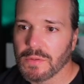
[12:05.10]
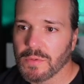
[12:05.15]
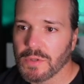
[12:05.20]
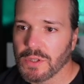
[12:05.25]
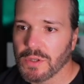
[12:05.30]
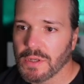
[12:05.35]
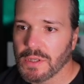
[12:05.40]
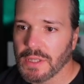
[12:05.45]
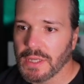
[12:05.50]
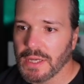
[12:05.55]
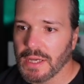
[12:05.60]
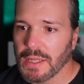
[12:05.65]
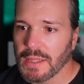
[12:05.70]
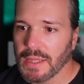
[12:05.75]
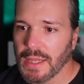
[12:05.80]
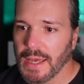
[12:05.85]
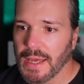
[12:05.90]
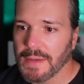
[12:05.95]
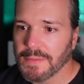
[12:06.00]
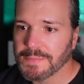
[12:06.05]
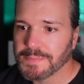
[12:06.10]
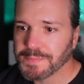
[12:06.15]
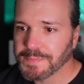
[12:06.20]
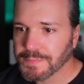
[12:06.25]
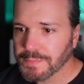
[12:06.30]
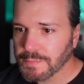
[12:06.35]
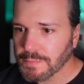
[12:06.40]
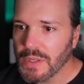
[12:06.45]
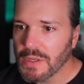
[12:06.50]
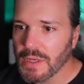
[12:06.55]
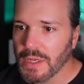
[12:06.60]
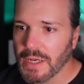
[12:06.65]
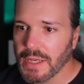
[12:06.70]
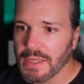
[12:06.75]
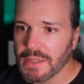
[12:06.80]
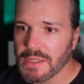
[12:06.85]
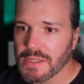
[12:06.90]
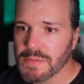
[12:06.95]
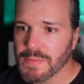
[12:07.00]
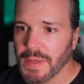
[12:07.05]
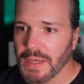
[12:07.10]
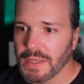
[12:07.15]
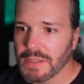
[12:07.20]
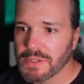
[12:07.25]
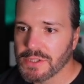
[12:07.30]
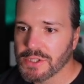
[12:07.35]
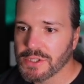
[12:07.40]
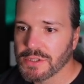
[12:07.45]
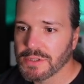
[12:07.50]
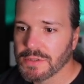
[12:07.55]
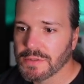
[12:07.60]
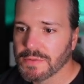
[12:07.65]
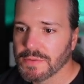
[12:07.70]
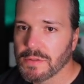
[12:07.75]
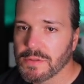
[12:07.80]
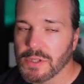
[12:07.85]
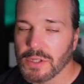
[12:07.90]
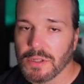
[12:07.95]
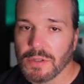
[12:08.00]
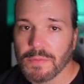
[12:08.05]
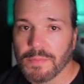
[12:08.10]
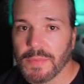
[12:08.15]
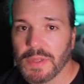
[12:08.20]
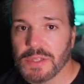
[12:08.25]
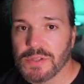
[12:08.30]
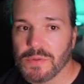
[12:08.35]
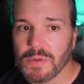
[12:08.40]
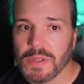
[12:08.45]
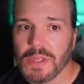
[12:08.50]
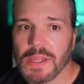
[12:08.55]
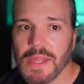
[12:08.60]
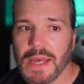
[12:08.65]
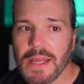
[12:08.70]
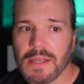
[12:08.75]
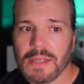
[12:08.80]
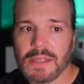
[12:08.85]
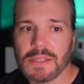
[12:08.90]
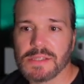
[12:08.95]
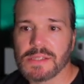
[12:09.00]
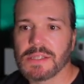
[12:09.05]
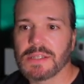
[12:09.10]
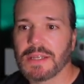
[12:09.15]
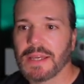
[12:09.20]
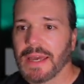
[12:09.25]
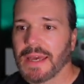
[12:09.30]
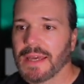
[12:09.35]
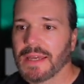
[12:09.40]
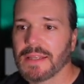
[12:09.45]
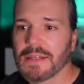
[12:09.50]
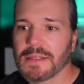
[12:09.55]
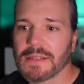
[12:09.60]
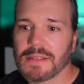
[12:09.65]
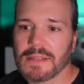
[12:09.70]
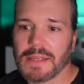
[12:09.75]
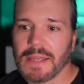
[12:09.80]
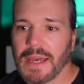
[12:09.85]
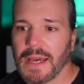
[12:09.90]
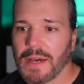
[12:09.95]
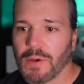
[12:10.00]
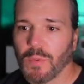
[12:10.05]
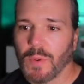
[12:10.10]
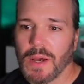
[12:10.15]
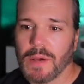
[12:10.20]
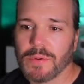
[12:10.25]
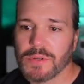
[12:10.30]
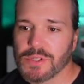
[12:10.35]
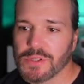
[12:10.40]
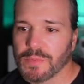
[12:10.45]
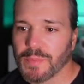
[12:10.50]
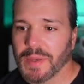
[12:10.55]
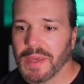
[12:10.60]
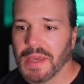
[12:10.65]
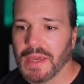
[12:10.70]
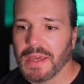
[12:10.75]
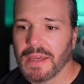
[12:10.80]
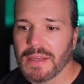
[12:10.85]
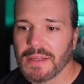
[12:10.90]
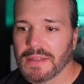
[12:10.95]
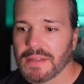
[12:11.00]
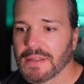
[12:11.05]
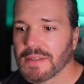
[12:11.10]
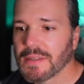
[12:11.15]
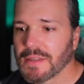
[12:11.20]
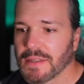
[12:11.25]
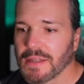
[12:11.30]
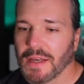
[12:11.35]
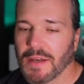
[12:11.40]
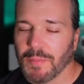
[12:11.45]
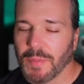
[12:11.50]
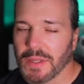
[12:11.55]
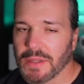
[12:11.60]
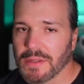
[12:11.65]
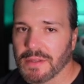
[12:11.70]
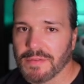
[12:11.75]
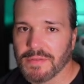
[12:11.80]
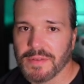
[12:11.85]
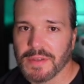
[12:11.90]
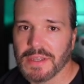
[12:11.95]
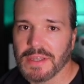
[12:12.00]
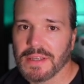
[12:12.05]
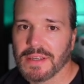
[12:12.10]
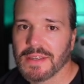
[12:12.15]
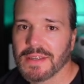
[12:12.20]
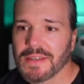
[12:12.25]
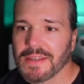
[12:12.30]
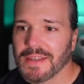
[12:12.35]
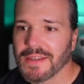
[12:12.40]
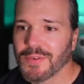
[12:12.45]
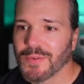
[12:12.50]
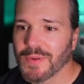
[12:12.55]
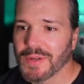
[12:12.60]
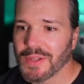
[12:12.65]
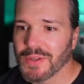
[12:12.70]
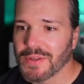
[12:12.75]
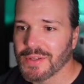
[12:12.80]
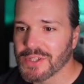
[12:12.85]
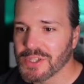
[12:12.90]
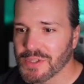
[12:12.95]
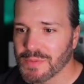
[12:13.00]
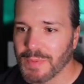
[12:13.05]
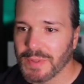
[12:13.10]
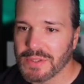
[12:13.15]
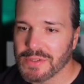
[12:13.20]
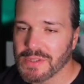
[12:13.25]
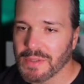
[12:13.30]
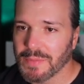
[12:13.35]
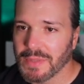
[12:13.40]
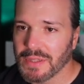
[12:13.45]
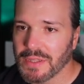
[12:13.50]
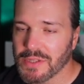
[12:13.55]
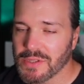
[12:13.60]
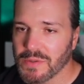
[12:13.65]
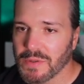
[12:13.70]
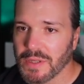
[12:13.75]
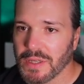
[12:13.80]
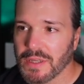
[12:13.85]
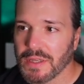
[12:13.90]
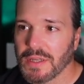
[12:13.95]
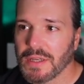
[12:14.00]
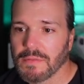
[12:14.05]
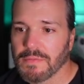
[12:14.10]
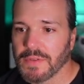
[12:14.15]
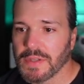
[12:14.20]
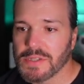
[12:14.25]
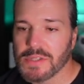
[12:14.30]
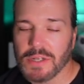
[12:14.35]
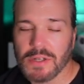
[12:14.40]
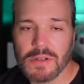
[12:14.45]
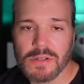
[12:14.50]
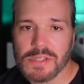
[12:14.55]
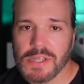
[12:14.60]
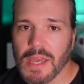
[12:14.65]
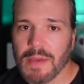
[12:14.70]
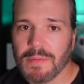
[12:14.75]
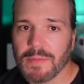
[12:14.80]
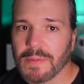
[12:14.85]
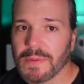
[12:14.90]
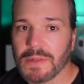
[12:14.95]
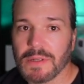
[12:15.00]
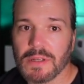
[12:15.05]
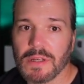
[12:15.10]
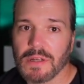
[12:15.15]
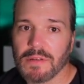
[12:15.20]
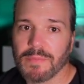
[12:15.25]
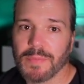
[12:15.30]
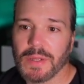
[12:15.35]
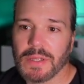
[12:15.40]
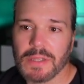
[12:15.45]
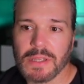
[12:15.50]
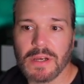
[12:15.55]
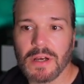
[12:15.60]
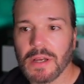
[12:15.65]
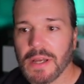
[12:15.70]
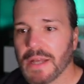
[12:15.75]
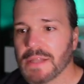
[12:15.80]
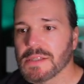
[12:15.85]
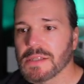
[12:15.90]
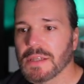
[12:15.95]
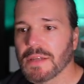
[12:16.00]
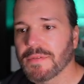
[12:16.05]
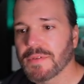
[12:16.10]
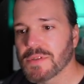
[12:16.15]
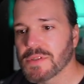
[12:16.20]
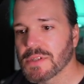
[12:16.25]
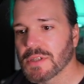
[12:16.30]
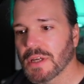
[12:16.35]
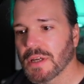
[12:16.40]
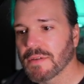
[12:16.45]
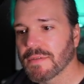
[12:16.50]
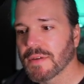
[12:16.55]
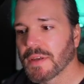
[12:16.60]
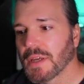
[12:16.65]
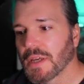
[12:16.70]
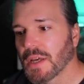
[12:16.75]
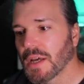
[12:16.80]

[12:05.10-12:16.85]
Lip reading: when you click on that, you're going to get this page. So it's really that easy. And yeah, why would you pay a monthly fee when you can just build something this quick? V0 is capable of building all kinds of different stuff.